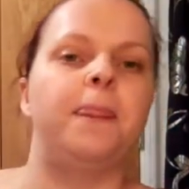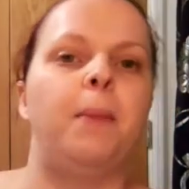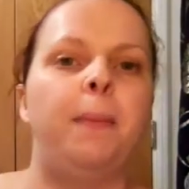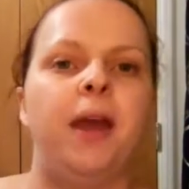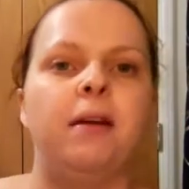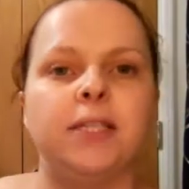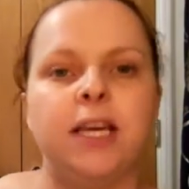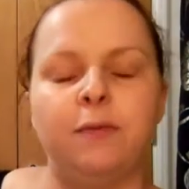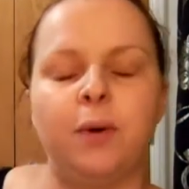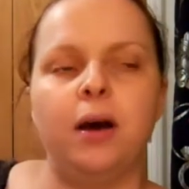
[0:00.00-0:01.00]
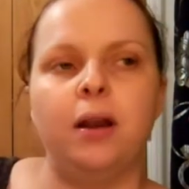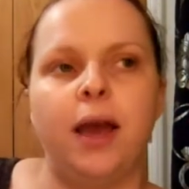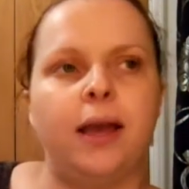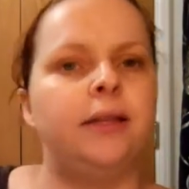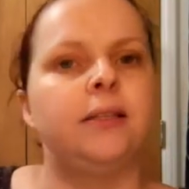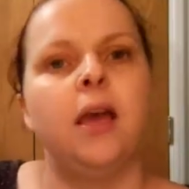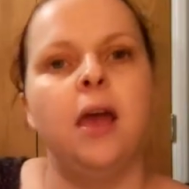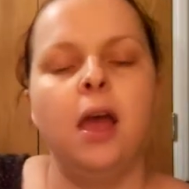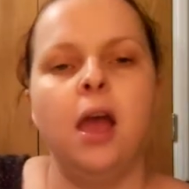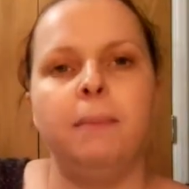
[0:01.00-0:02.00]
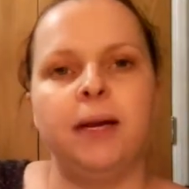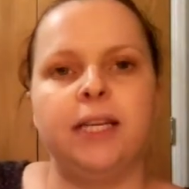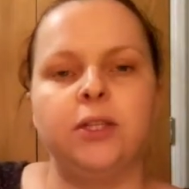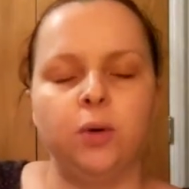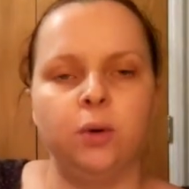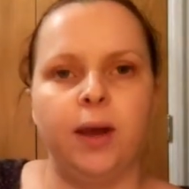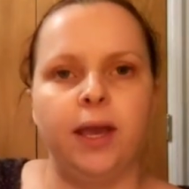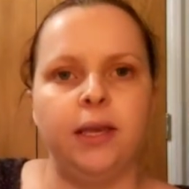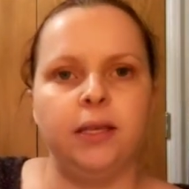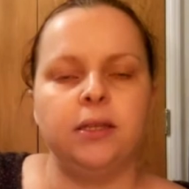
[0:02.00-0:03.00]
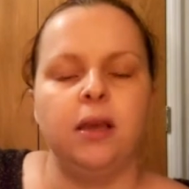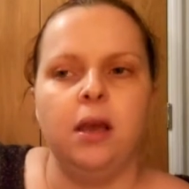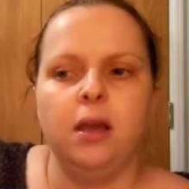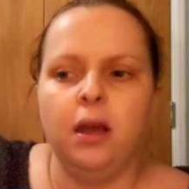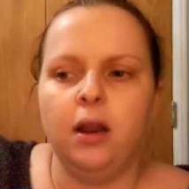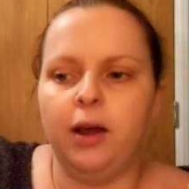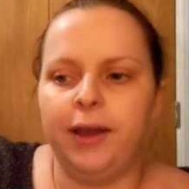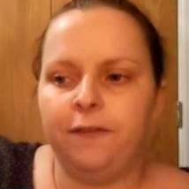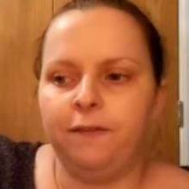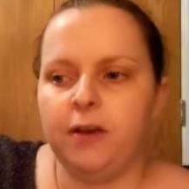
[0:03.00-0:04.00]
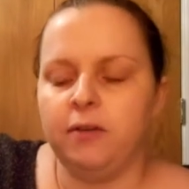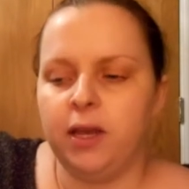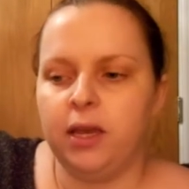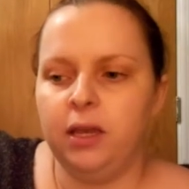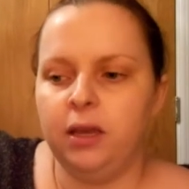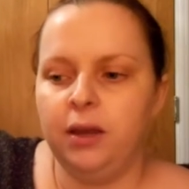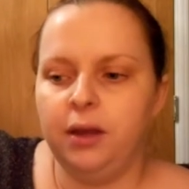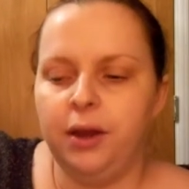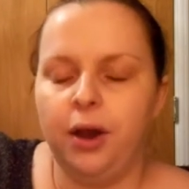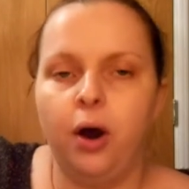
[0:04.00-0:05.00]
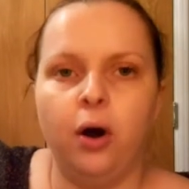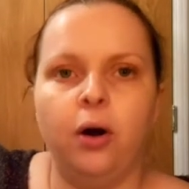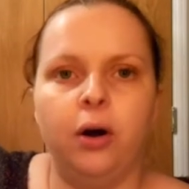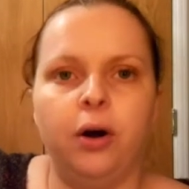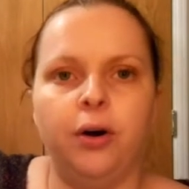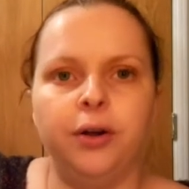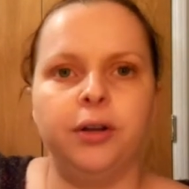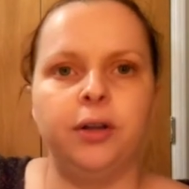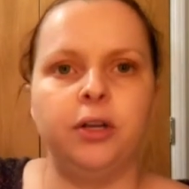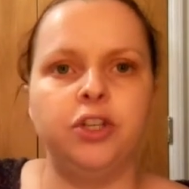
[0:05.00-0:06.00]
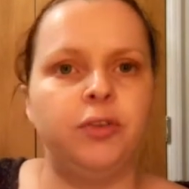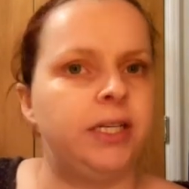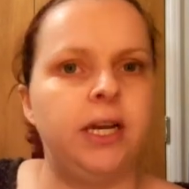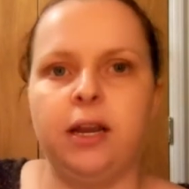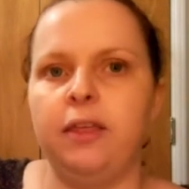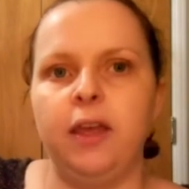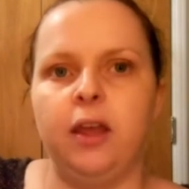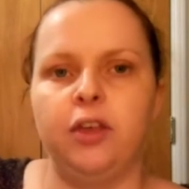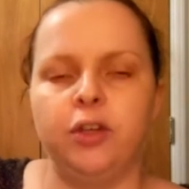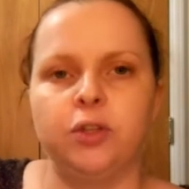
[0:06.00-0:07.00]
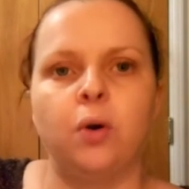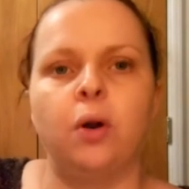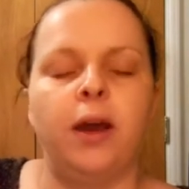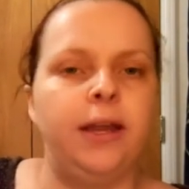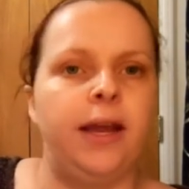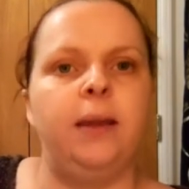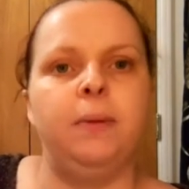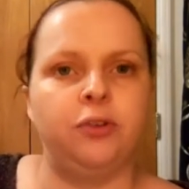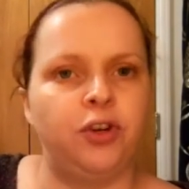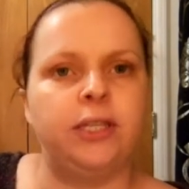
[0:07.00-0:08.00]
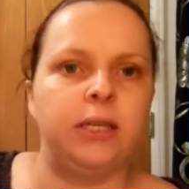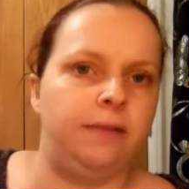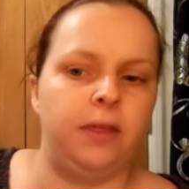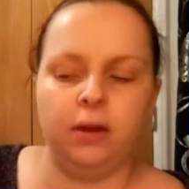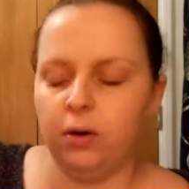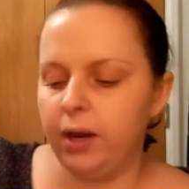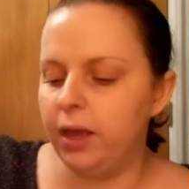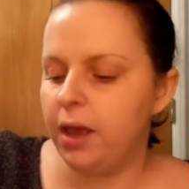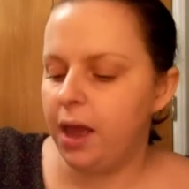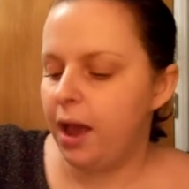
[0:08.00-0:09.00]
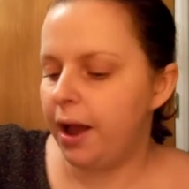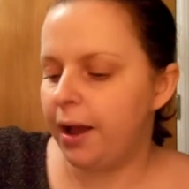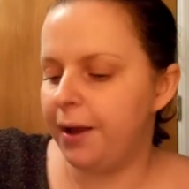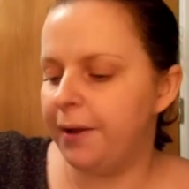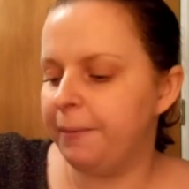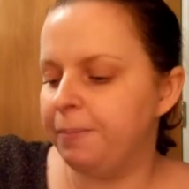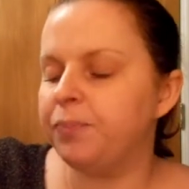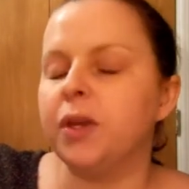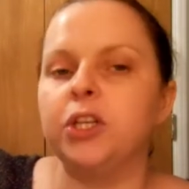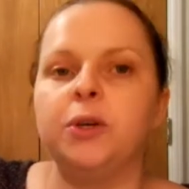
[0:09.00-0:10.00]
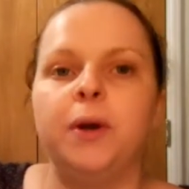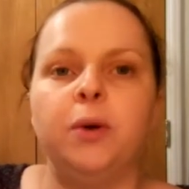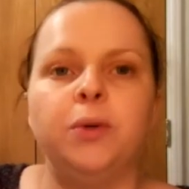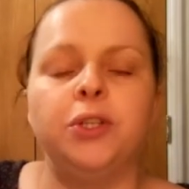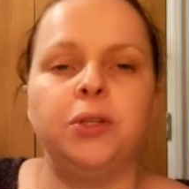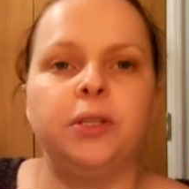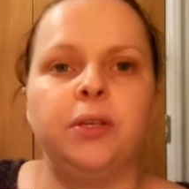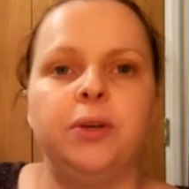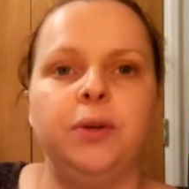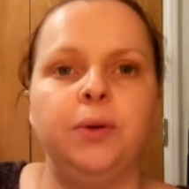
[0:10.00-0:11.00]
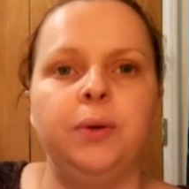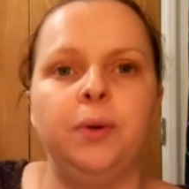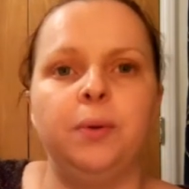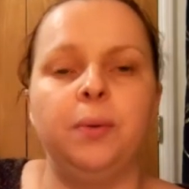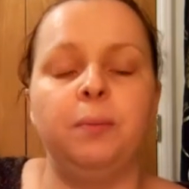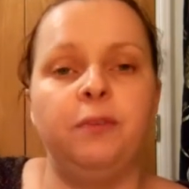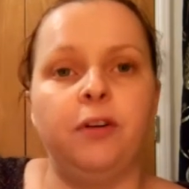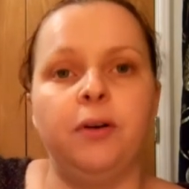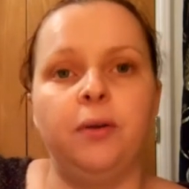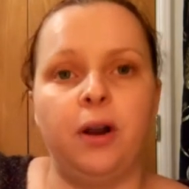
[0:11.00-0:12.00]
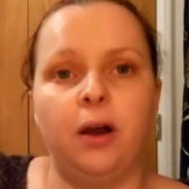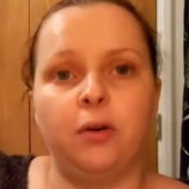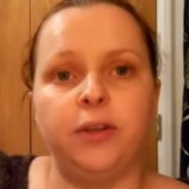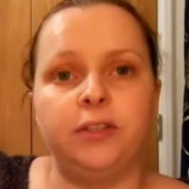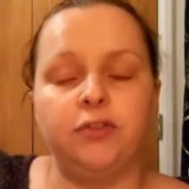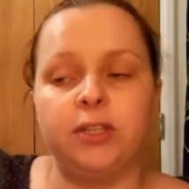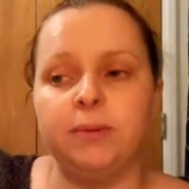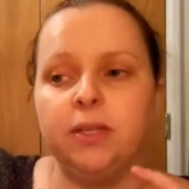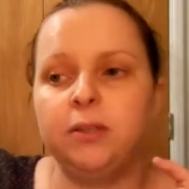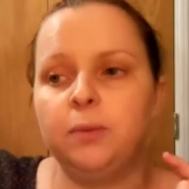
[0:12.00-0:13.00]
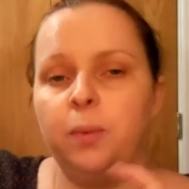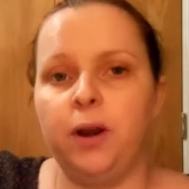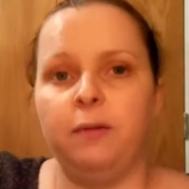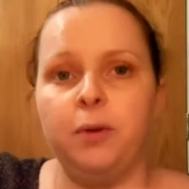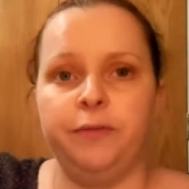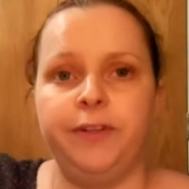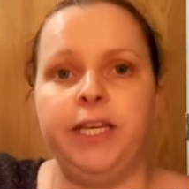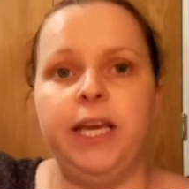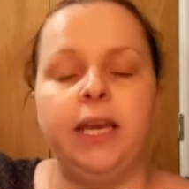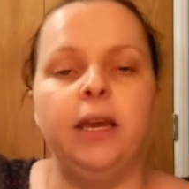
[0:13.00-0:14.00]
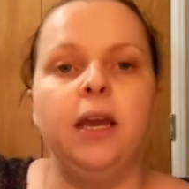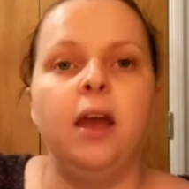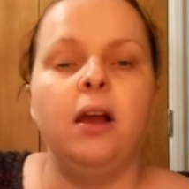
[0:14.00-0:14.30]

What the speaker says: My parents have one, and my dad's always like very hot on shredding anything that's got like your name and address and everything on it. So I always used to throw, like, I got this for Christmas when I moved here.